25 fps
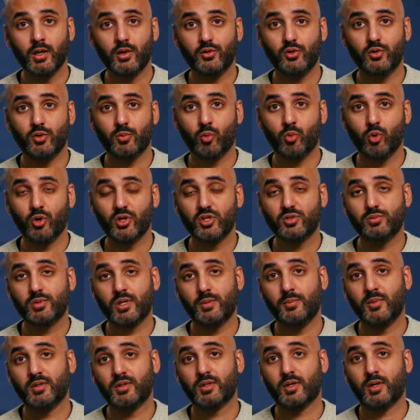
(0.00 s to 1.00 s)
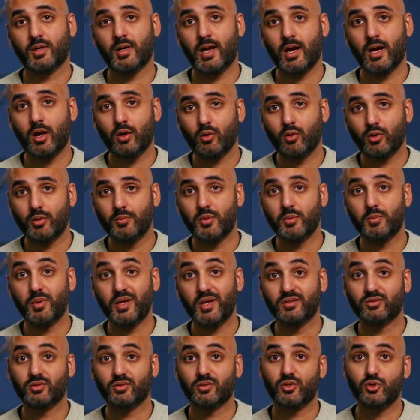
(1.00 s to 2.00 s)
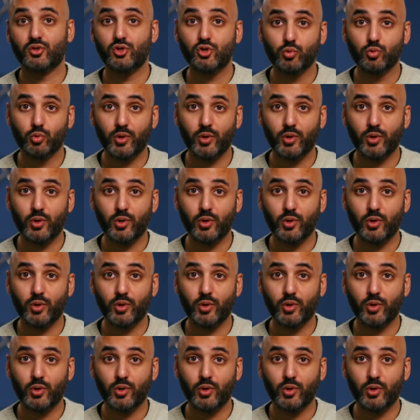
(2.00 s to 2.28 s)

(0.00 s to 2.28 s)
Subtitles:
your mortgage payments are now going to be based on the new